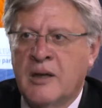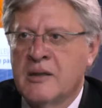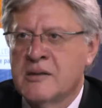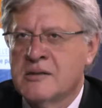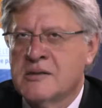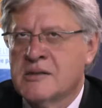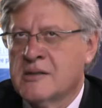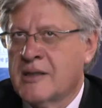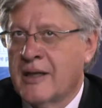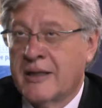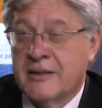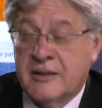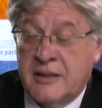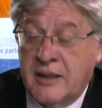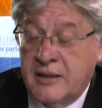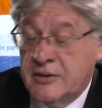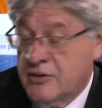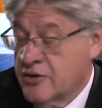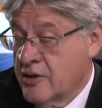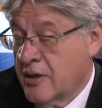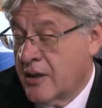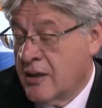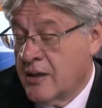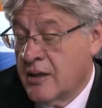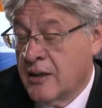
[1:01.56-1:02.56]

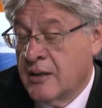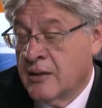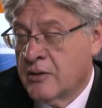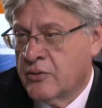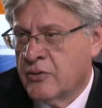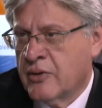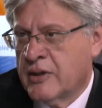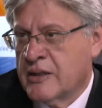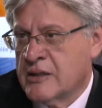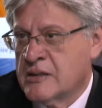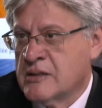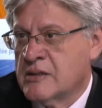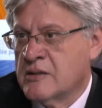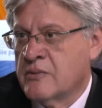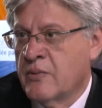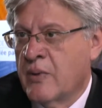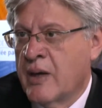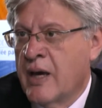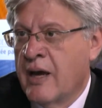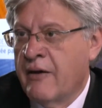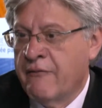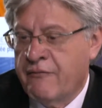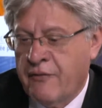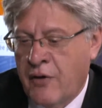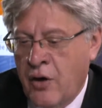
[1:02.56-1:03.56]
strategic interests.
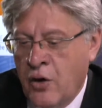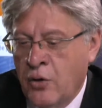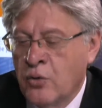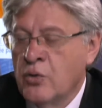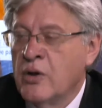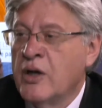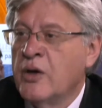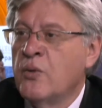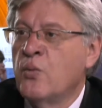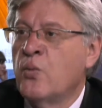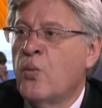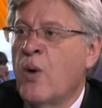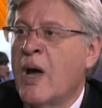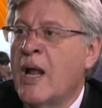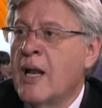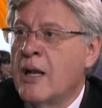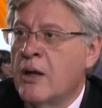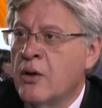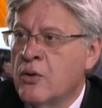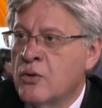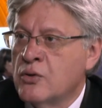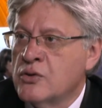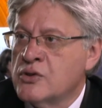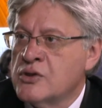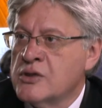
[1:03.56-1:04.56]
We have only
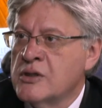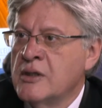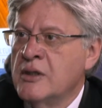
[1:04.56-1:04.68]
values.